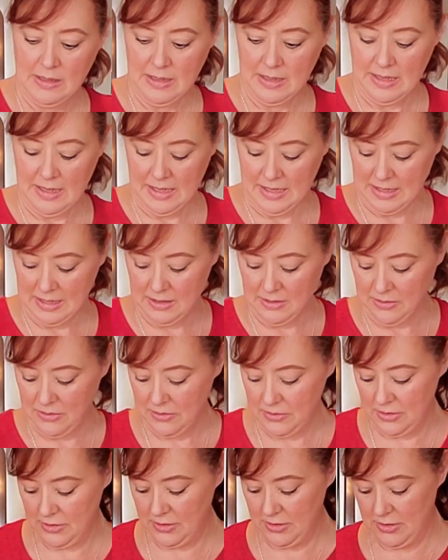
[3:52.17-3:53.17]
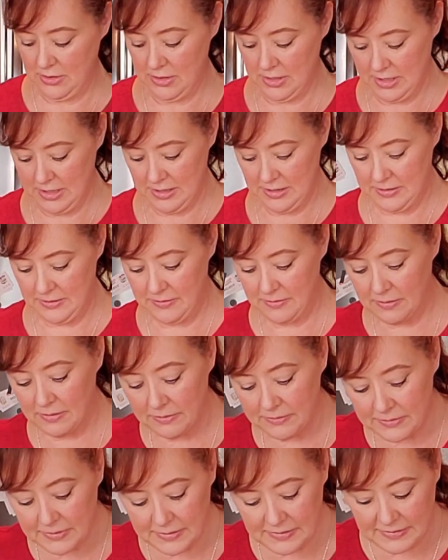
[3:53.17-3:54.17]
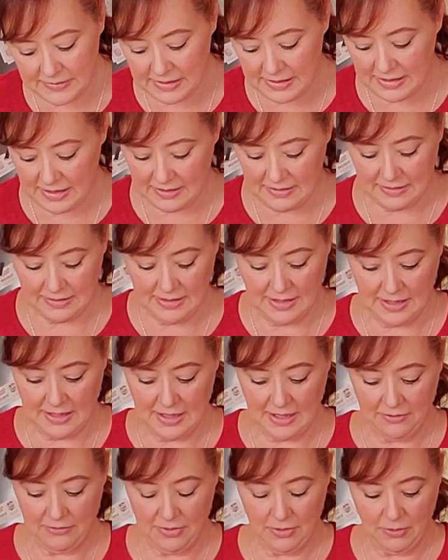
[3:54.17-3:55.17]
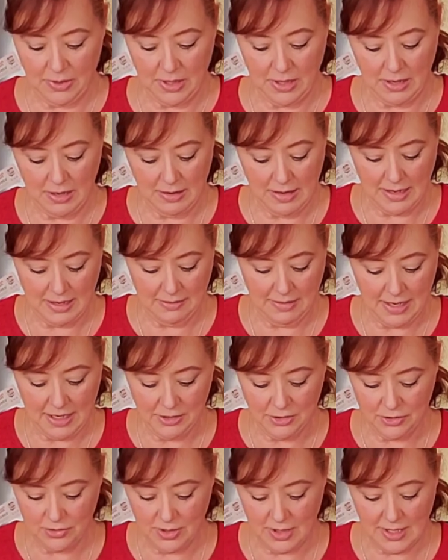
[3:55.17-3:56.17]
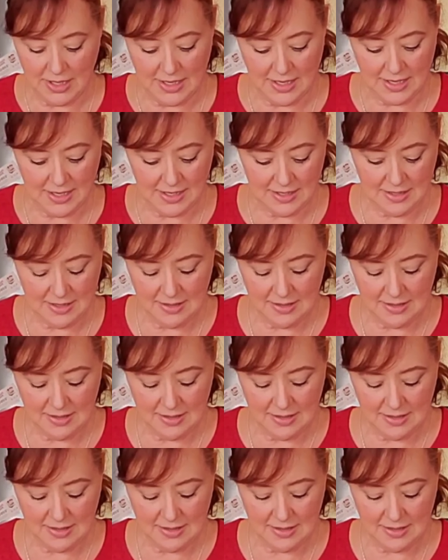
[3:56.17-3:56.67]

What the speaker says: and a third. See, I did get it everywhere. I try.